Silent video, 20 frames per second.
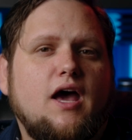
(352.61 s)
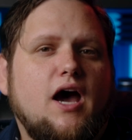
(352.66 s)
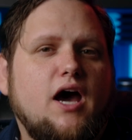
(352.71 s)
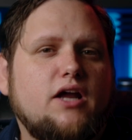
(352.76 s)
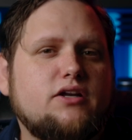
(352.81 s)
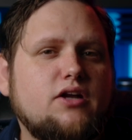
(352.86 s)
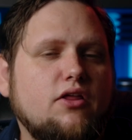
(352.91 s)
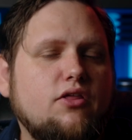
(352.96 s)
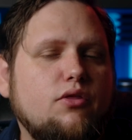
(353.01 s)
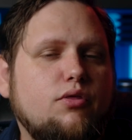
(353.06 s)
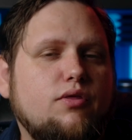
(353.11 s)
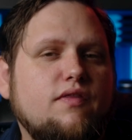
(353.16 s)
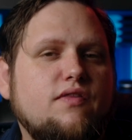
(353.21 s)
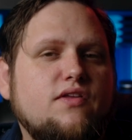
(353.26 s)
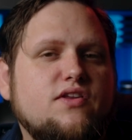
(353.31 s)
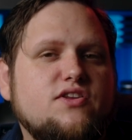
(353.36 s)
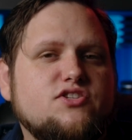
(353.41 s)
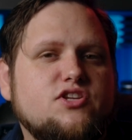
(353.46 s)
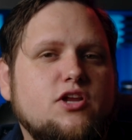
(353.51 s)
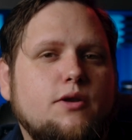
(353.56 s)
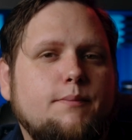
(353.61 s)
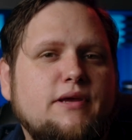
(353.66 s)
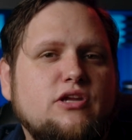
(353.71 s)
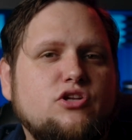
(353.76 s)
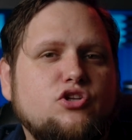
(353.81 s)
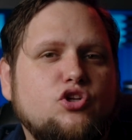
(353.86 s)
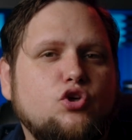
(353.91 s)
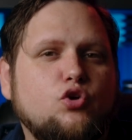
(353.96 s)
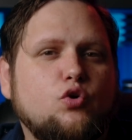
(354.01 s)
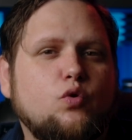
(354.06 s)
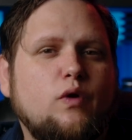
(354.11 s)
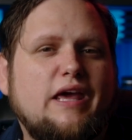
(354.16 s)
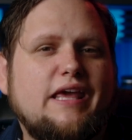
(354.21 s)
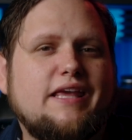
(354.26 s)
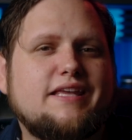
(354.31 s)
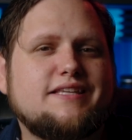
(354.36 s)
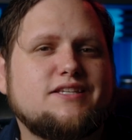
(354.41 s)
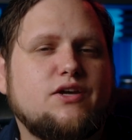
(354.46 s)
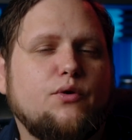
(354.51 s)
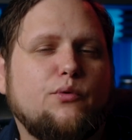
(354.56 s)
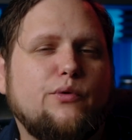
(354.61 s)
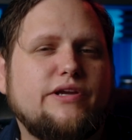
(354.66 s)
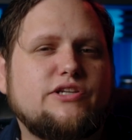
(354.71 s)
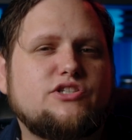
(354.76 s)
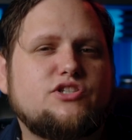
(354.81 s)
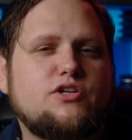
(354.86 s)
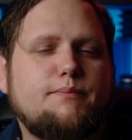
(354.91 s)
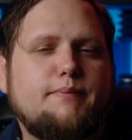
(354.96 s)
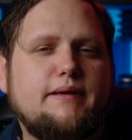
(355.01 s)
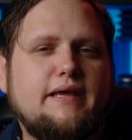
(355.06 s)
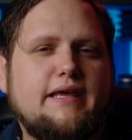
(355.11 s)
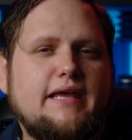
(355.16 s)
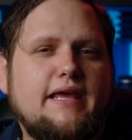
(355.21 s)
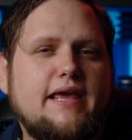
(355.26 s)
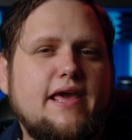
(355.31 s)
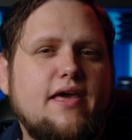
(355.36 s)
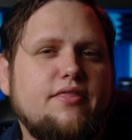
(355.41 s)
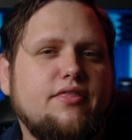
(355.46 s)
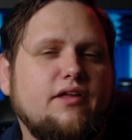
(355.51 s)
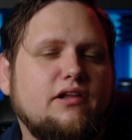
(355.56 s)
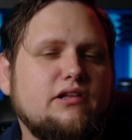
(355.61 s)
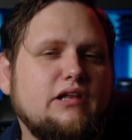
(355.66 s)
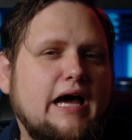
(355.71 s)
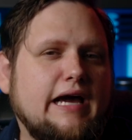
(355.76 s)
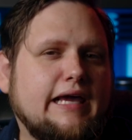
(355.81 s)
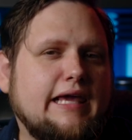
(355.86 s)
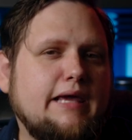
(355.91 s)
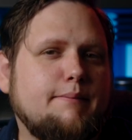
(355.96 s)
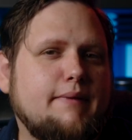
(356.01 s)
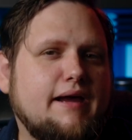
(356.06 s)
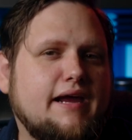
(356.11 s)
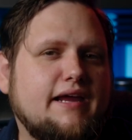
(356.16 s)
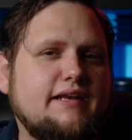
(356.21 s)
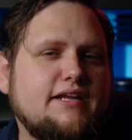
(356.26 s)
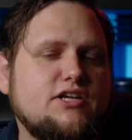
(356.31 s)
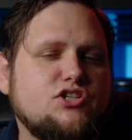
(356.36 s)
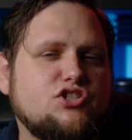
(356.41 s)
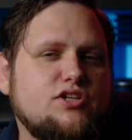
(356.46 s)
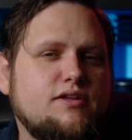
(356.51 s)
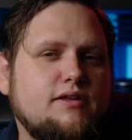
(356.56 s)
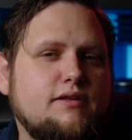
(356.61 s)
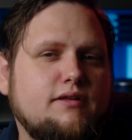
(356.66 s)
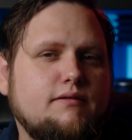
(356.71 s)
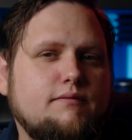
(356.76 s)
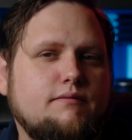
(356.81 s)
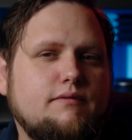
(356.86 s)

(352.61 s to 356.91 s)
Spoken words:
Another thing that is going to be new is going to be the locking mechanism on